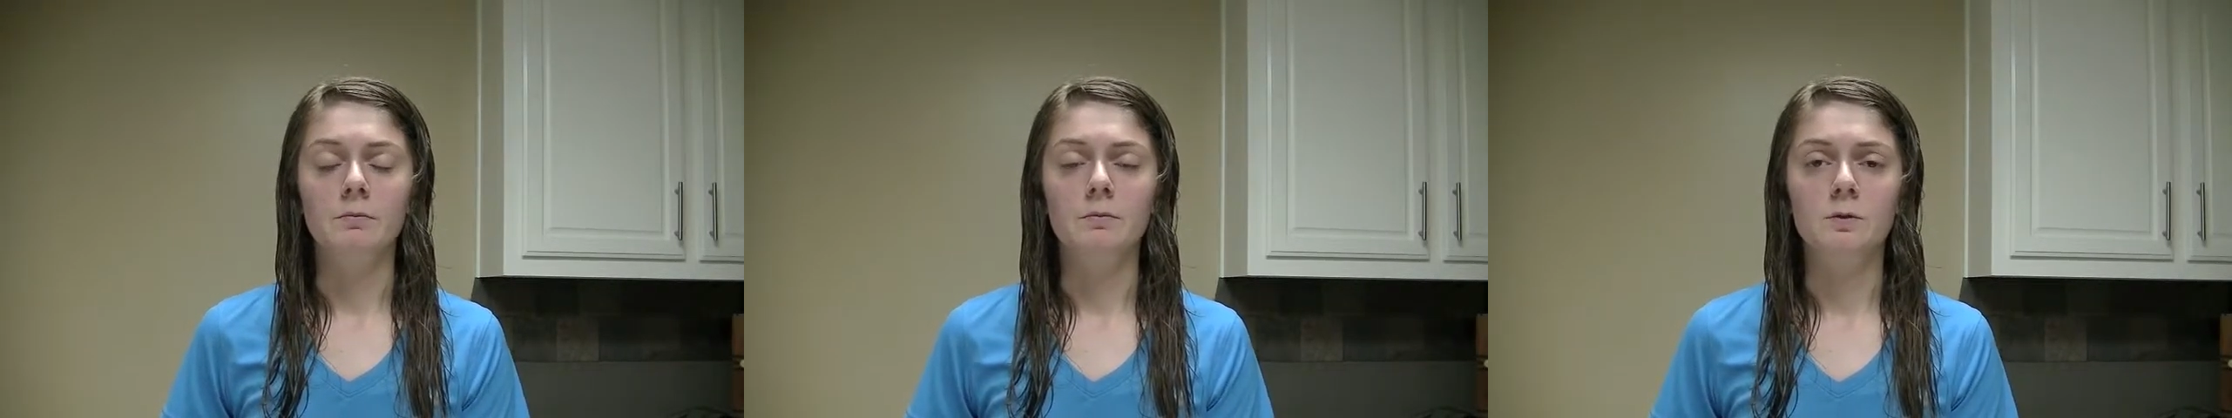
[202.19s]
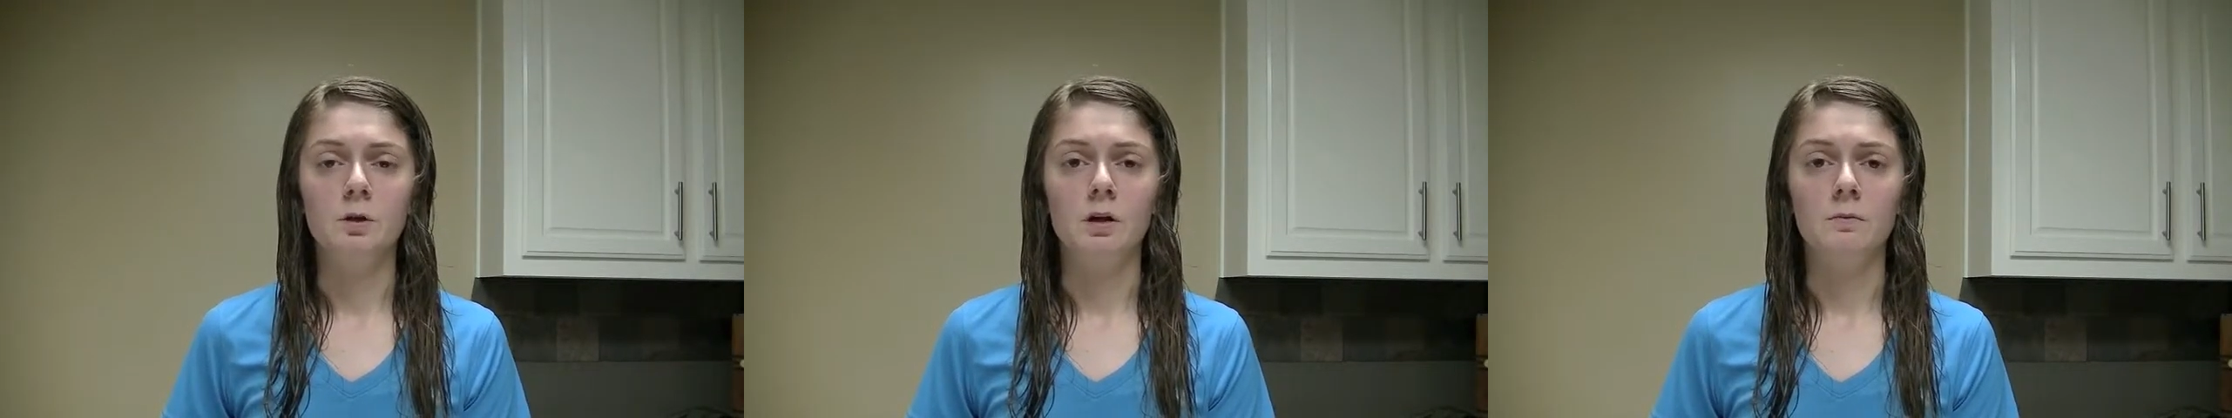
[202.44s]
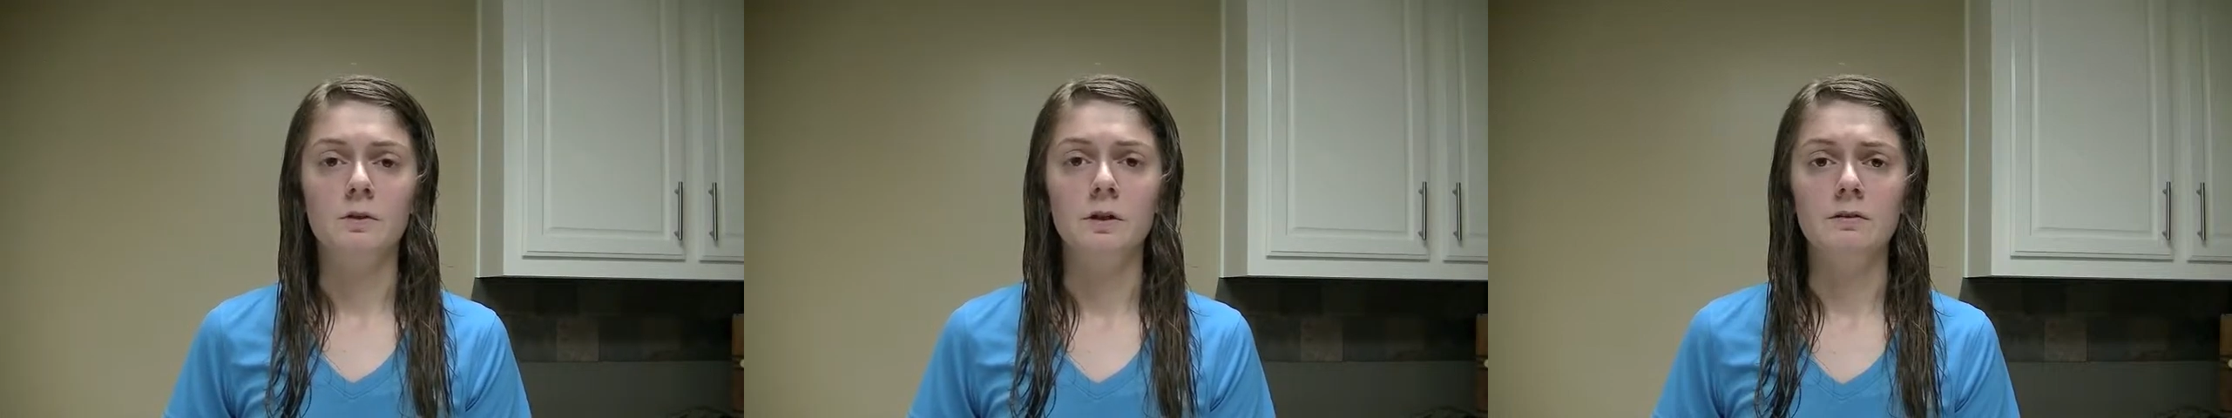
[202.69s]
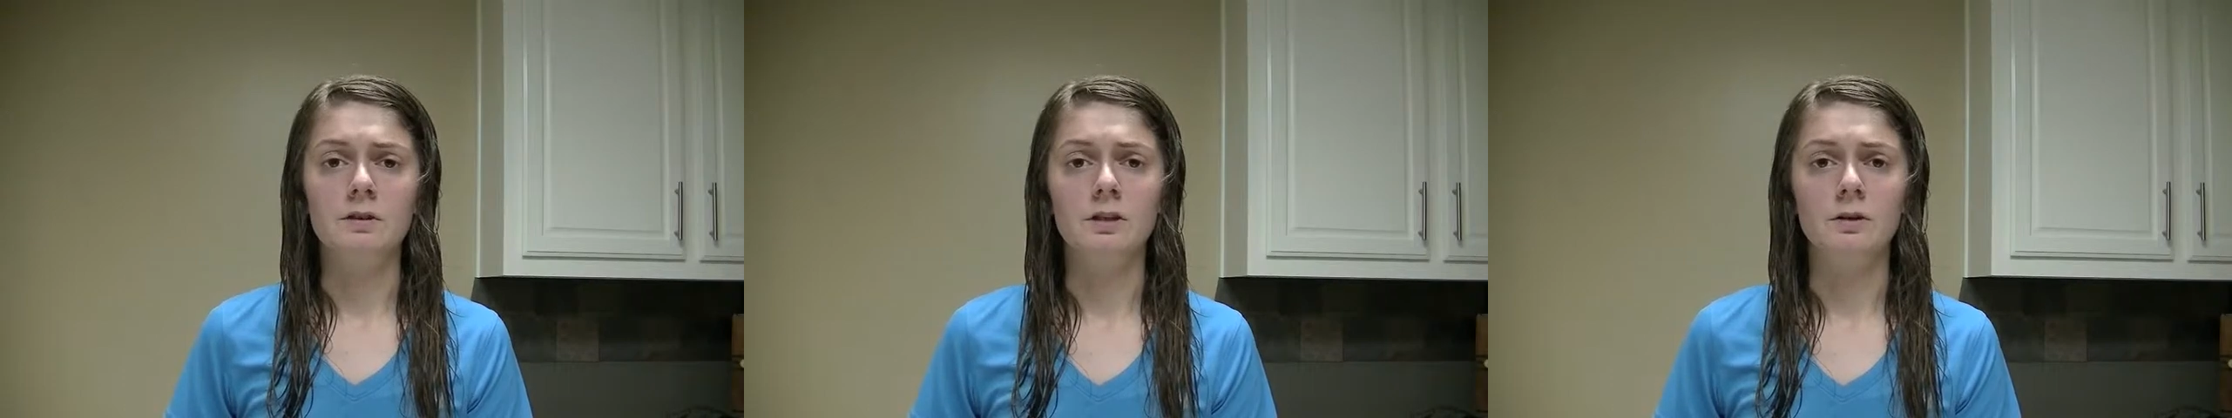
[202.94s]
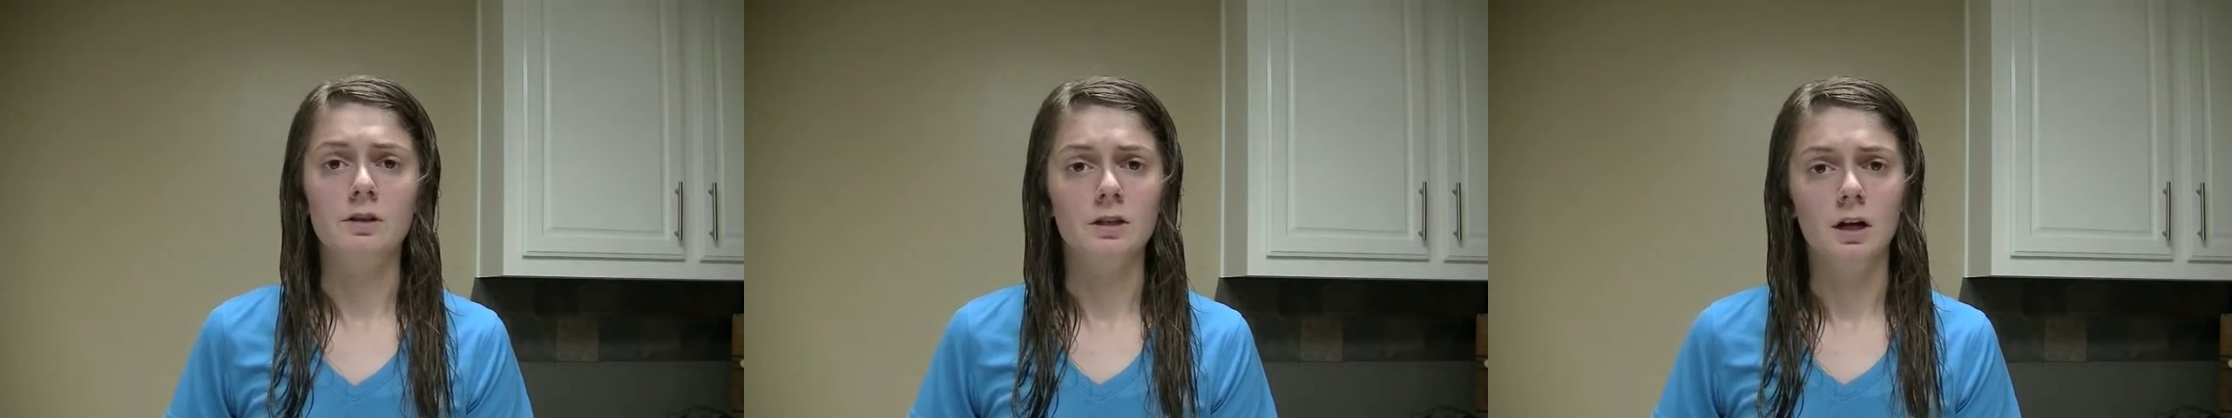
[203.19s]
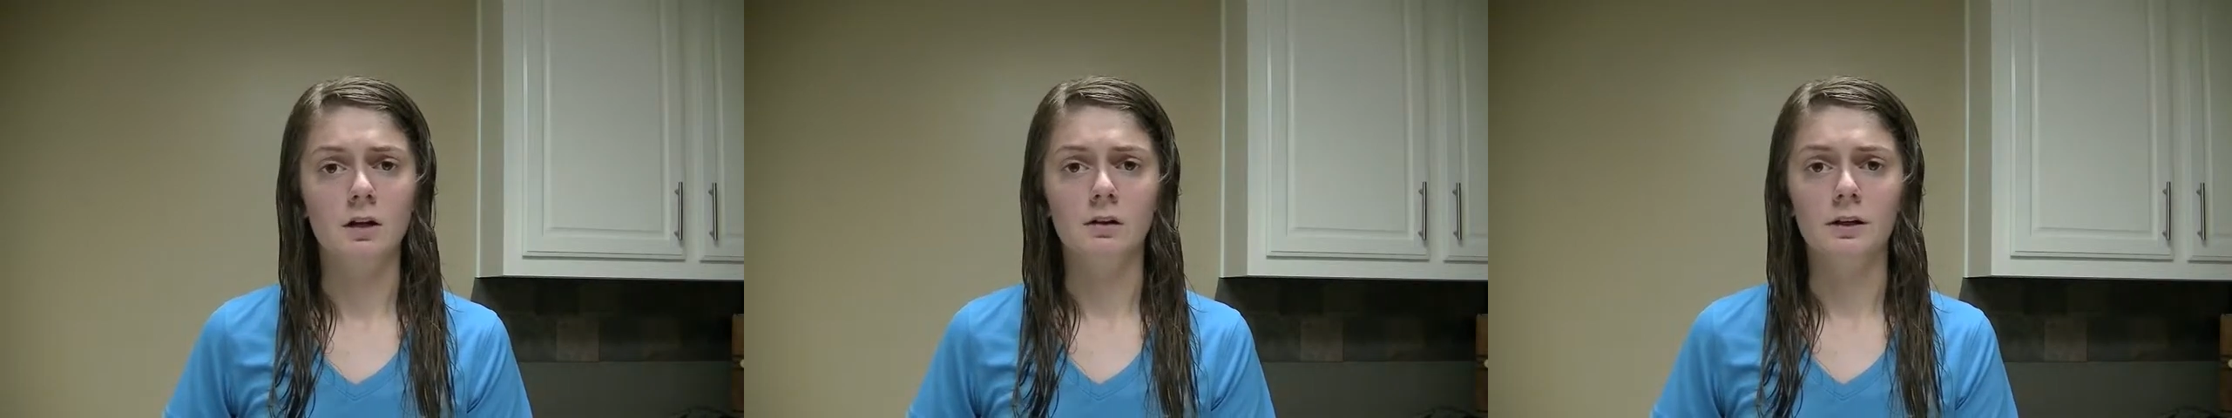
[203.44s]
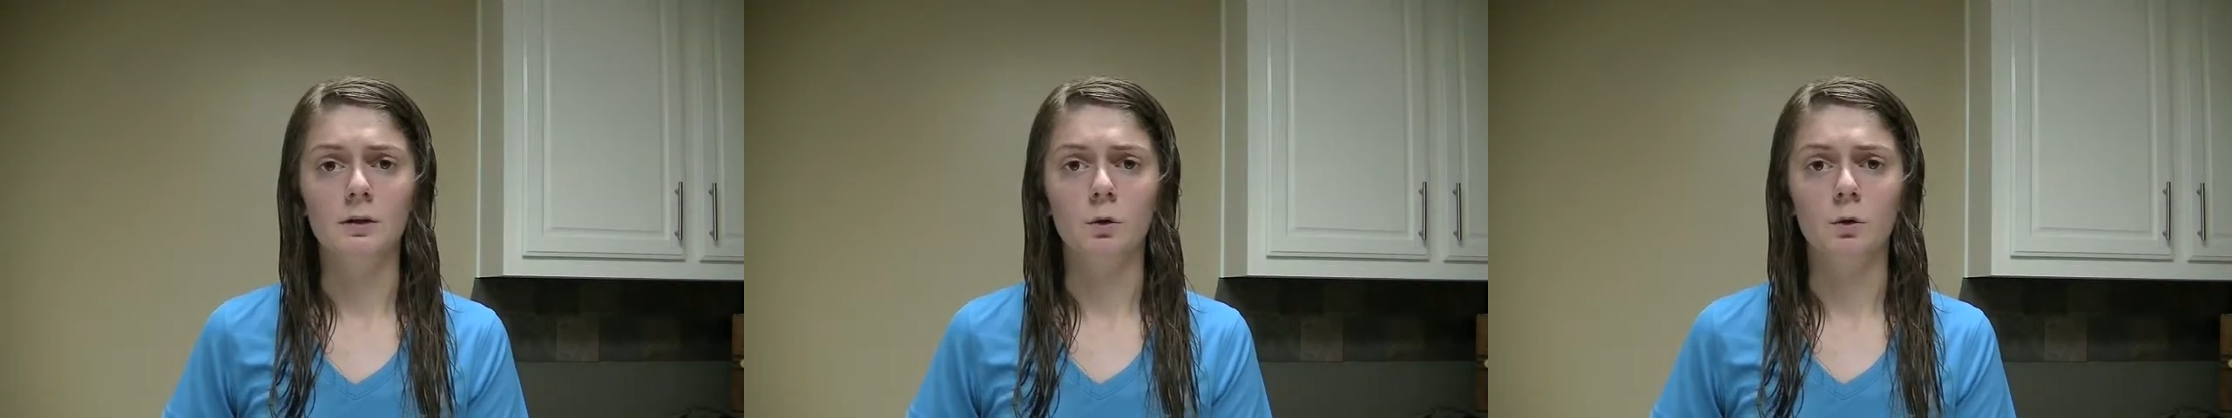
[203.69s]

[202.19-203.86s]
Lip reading: saw themselves either as ugly,